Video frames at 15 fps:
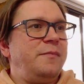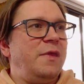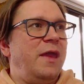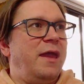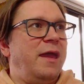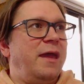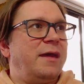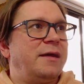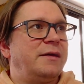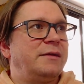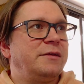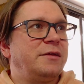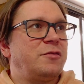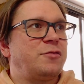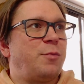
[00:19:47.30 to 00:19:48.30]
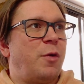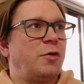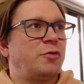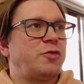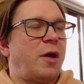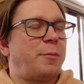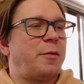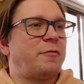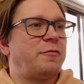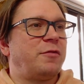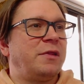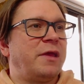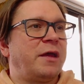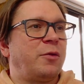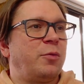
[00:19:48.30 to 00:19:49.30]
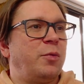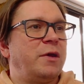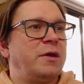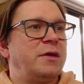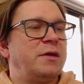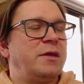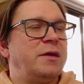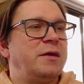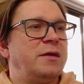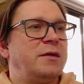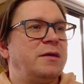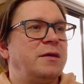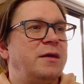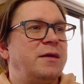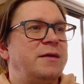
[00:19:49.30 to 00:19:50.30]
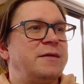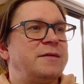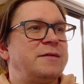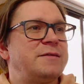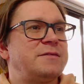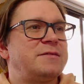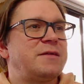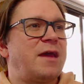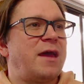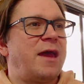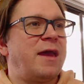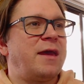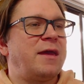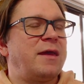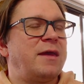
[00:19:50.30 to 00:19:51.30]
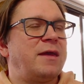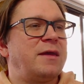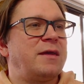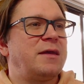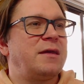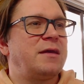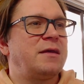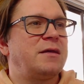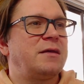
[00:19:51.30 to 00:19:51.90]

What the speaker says: And a small drop of liquid is a